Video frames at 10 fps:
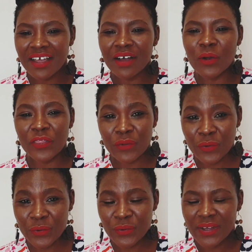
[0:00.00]

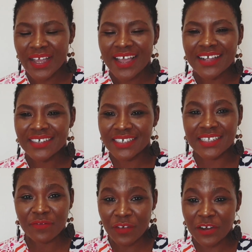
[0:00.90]
WaThuku. She's
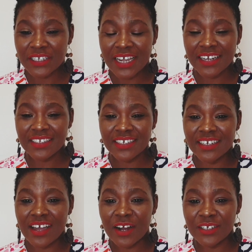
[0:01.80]
a very
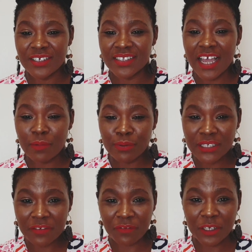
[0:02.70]
talented artist. I'll put
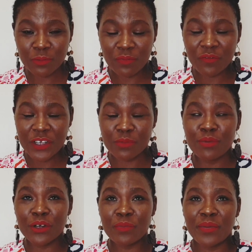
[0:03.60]
her
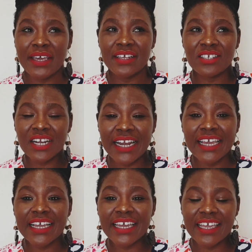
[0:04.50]
Facebook page
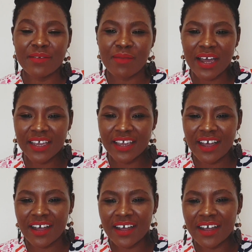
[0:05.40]
link in
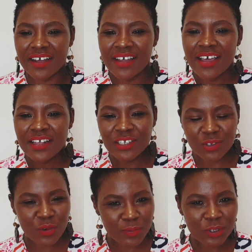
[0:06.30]
my
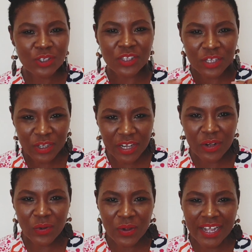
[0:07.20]
description so that you can
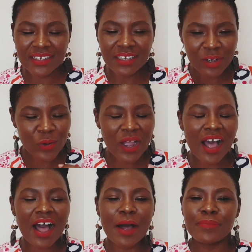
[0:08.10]
look
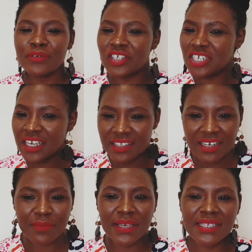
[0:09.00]
her up. She is an
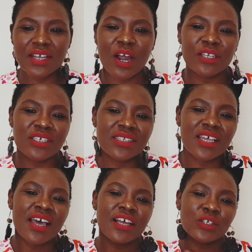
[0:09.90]
amazing artist.
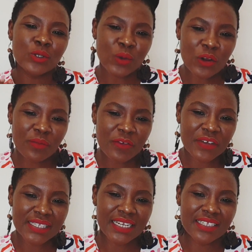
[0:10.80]
She was one of my
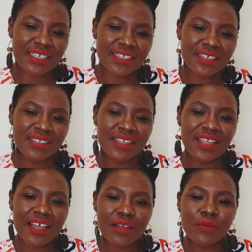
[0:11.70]
facilitators, and
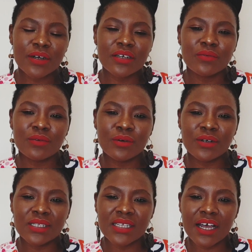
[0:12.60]
the other one was